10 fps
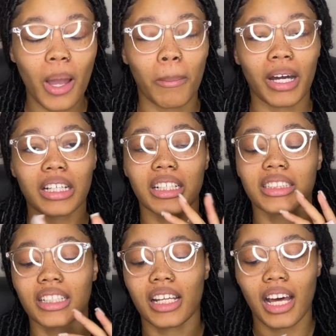My
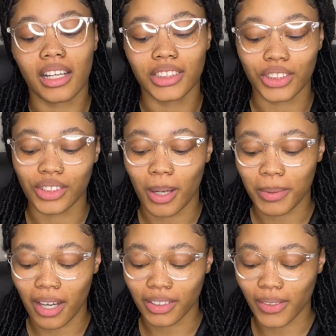cousin-in-law just
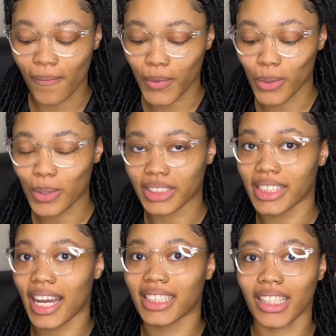dropped off some food because he
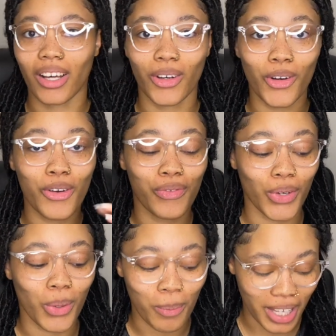got his own
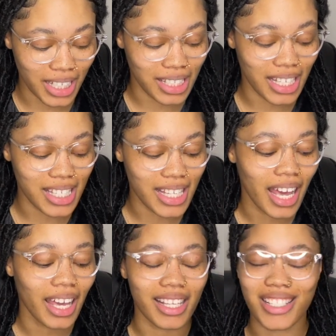food business.
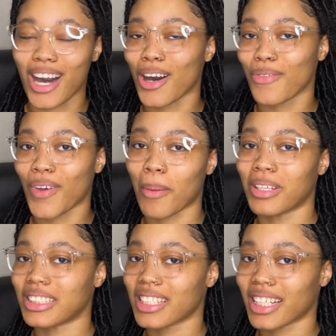It's called
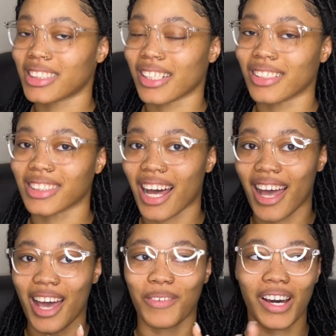Fabulous.Nachos. I
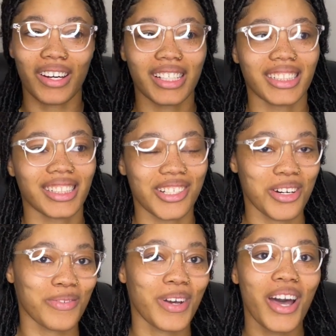have all his
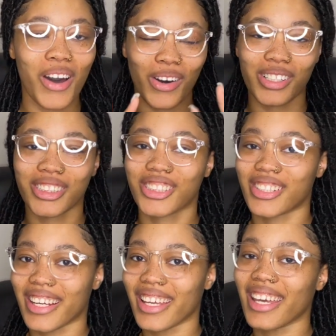stuff on the
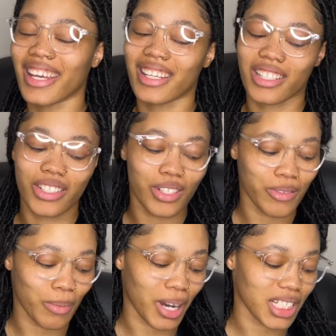screen and in the
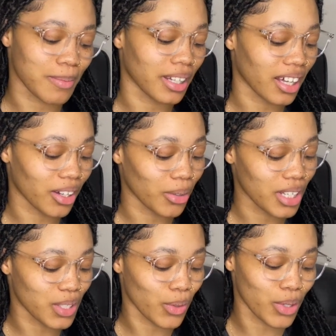description box below.
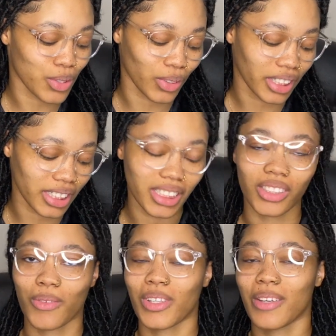His food is really good,
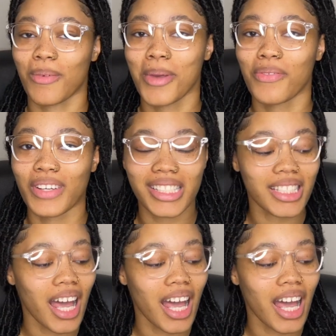so if you live in Memphis,